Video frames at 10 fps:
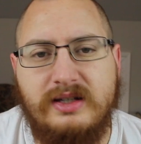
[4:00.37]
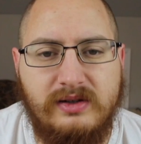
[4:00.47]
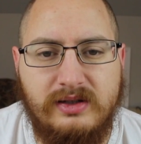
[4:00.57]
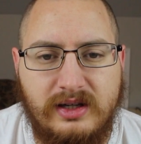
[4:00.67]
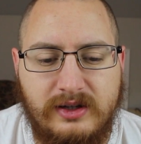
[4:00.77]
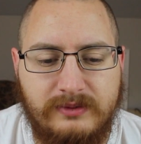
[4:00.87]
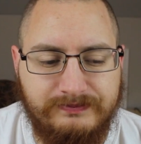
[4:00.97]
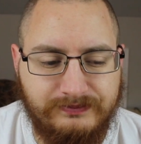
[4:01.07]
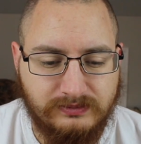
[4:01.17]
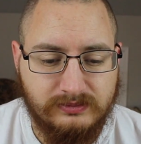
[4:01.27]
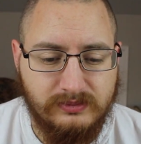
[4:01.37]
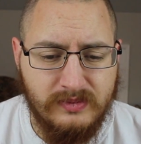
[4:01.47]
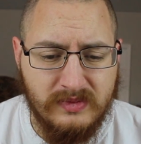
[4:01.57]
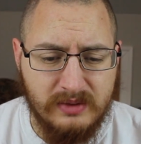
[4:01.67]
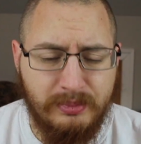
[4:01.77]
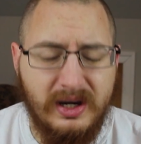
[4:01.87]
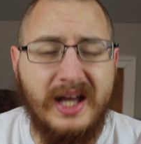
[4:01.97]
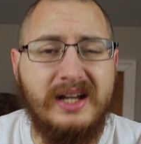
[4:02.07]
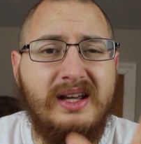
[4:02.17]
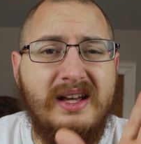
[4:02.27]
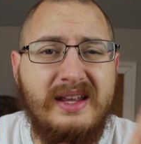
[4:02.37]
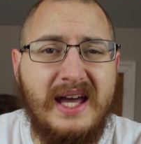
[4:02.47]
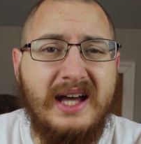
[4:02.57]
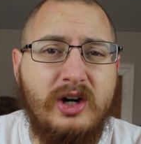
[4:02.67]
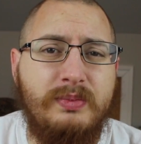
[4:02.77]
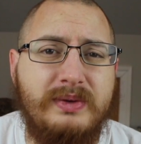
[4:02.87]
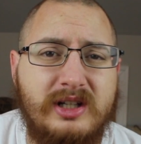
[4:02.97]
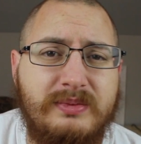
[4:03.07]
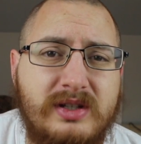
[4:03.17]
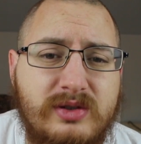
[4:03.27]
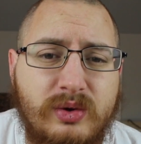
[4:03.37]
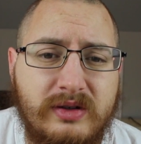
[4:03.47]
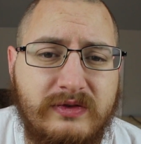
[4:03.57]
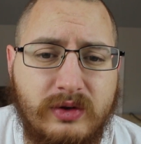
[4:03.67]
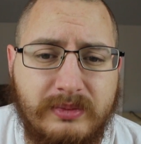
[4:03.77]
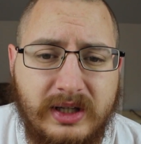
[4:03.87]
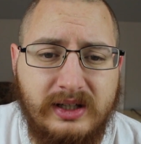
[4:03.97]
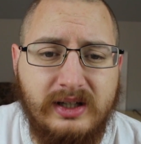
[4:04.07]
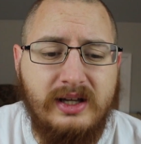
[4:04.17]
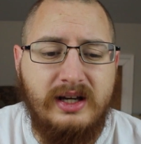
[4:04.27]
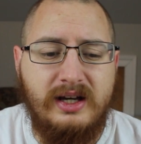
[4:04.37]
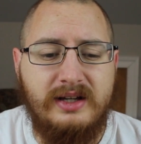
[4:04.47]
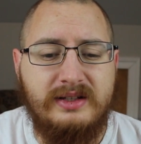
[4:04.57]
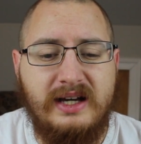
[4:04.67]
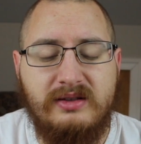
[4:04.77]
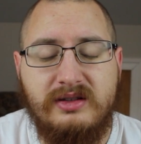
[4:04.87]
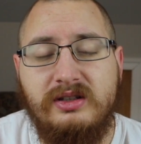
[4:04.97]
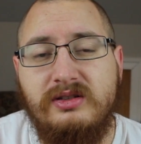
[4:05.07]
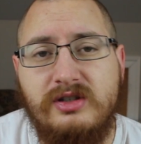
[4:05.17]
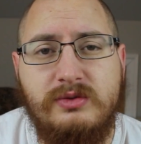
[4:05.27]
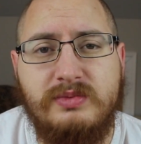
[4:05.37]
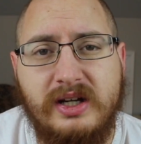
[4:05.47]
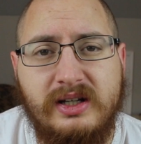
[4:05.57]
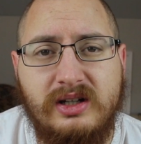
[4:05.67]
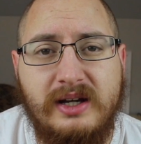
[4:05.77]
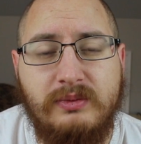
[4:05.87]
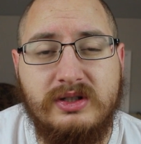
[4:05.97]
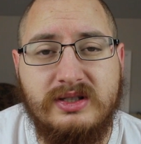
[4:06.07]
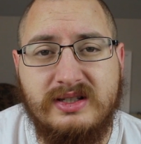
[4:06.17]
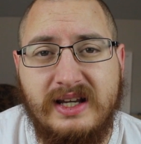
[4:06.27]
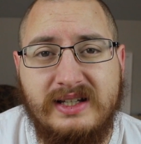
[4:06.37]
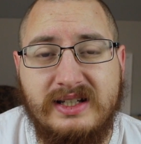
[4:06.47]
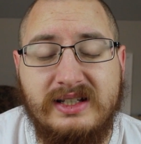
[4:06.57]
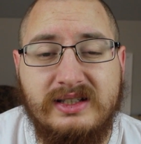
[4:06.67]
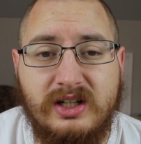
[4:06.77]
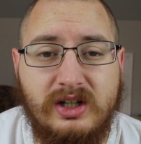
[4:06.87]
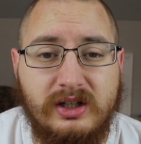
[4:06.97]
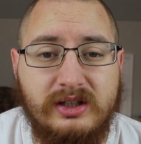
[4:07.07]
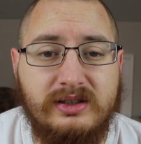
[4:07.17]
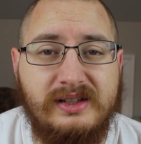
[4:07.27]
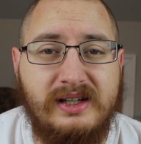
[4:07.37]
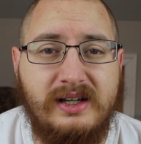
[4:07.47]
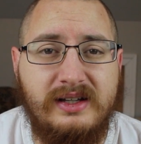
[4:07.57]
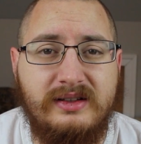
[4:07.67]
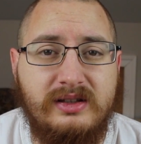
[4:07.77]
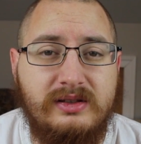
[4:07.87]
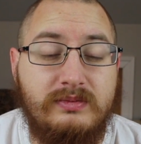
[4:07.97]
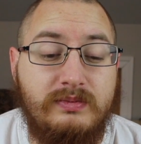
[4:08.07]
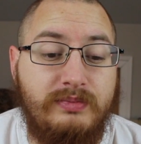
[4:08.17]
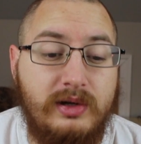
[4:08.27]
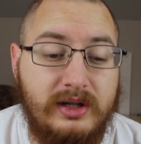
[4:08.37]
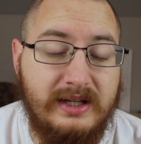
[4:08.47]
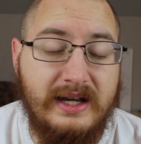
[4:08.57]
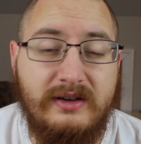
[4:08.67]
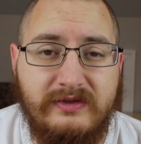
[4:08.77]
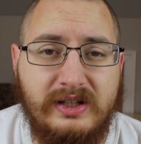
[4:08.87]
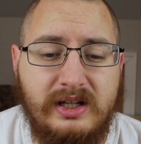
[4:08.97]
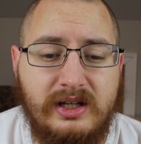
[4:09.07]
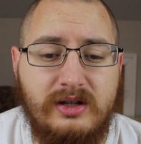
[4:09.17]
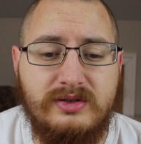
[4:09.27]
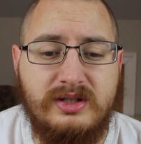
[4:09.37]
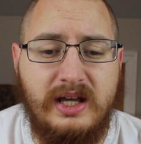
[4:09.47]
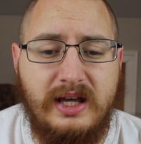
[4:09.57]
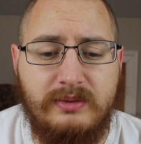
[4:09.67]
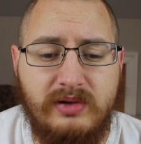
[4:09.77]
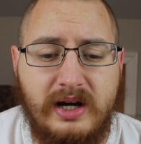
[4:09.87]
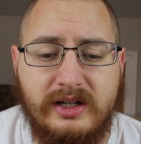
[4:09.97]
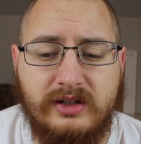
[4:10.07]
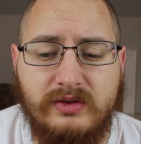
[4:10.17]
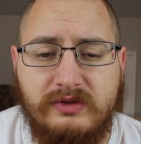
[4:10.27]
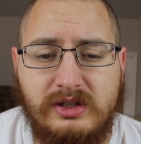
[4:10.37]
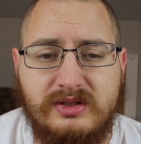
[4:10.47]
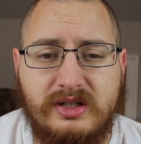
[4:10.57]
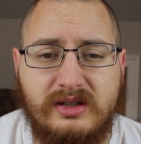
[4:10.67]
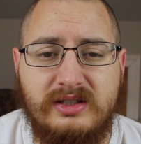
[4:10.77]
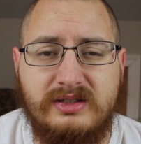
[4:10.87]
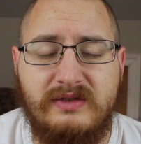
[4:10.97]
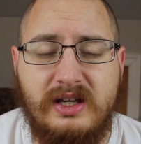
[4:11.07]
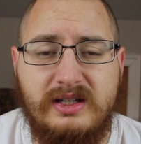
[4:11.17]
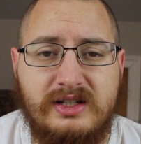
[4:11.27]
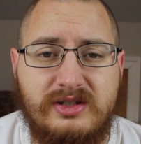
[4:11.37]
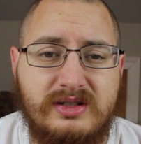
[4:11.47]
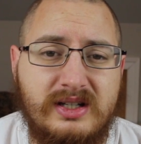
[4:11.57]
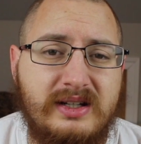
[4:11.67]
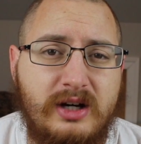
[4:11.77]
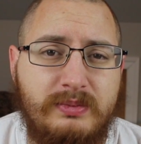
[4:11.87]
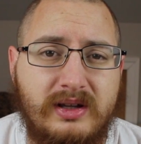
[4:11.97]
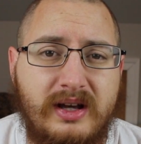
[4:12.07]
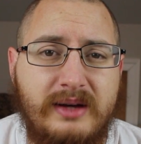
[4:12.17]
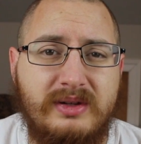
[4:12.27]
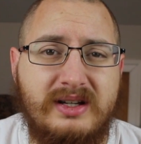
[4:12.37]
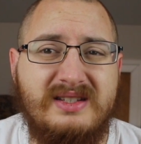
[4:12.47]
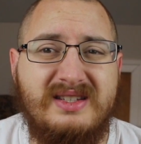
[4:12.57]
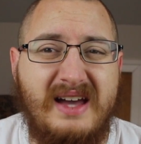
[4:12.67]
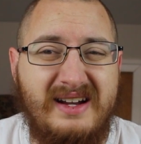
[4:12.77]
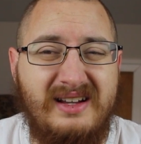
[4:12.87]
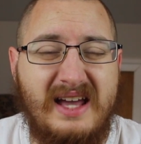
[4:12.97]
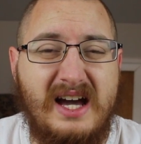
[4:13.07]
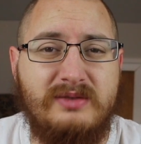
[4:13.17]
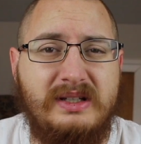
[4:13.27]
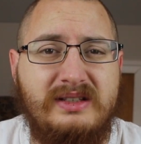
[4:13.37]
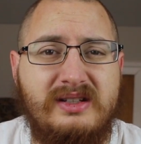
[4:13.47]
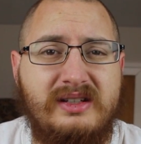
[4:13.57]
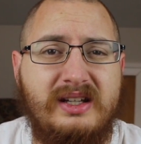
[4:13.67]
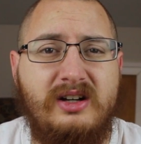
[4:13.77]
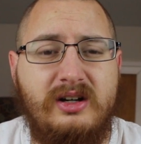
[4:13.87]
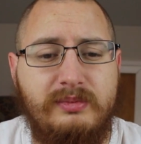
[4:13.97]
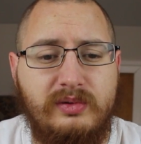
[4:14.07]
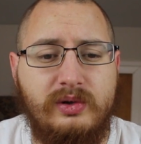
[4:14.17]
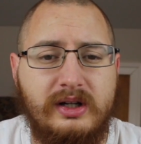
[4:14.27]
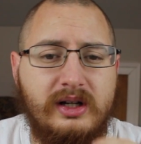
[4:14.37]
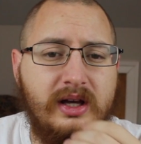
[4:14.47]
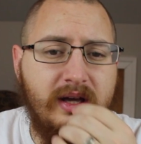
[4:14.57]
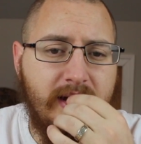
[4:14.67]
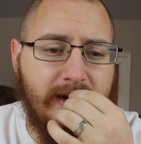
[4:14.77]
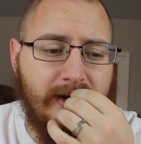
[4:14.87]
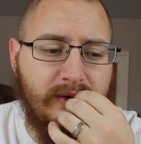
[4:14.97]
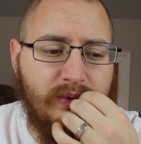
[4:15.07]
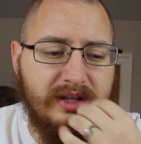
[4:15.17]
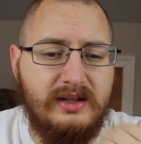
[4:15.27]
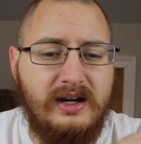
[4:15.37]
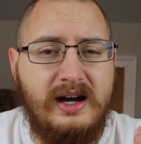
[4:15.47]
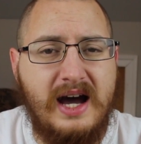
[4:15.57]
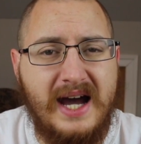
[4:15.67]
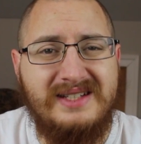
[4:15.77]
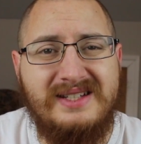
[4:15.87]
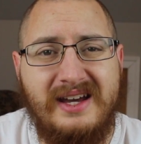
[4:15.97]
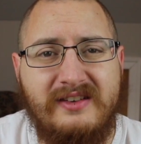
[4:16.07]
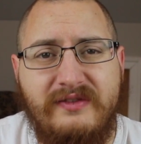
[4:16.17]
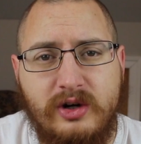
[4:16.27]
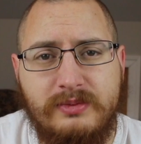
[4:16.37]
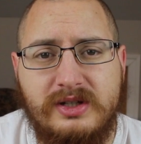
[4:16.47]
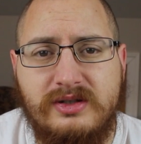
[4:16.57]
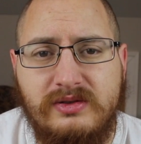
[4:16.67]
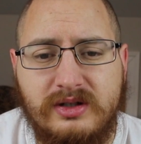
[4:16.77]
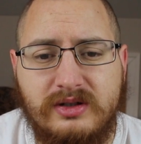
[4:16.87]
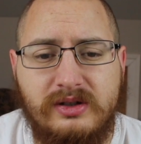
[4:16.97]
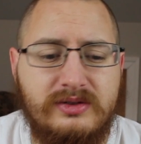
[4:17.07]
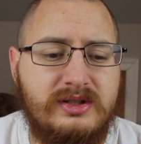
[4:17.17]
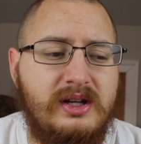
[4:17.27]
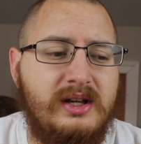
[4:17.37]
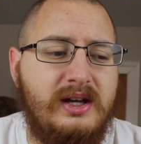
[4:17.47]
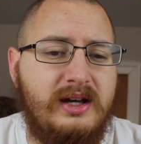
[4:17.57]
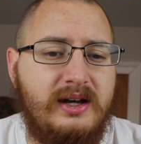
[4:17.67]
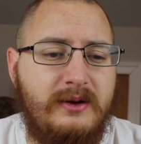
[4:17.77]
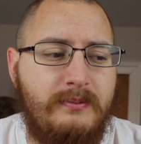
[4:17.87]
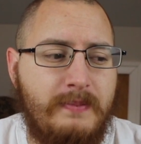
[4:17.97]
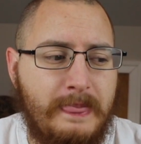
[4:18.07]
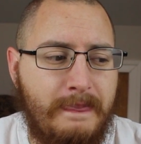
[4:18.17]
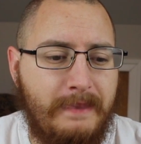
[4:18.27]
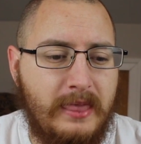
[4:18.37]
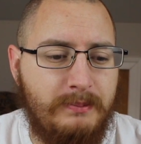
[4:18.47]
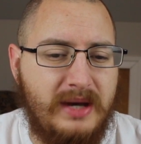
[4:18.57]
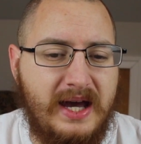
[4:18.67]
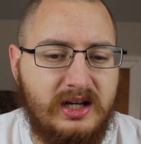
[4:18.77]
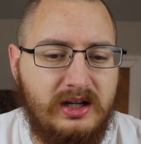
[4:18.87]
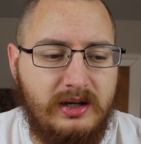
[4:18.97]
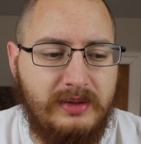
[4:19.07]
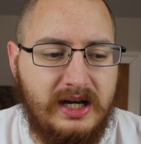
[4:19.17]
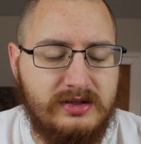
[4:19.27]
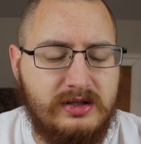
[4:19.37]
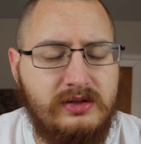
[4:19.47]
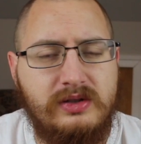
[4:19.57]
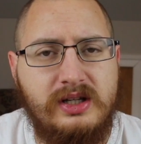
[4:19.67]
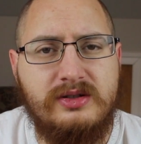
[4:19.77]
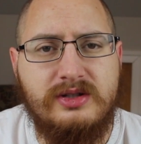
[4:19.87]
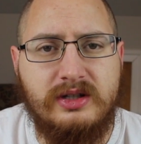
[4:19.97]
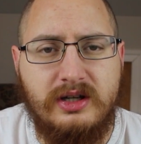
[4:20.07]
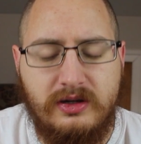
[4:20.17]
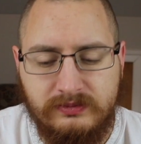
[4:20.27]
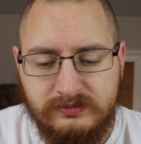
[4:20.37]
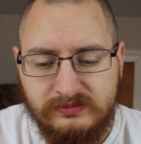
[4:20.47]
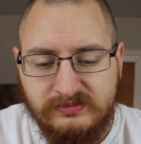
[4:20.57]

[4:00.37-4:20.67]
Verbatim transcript: here and there. But that opened up the door for me. Uh, now, the YouTube channel, I wouldn't say didn't hurt. Uh, the putting out videos and product reviews and things of that nature did help a lot because that allowed me to get on board uh, with uh, High Tech Pharmaceuticals um, back about two years ago.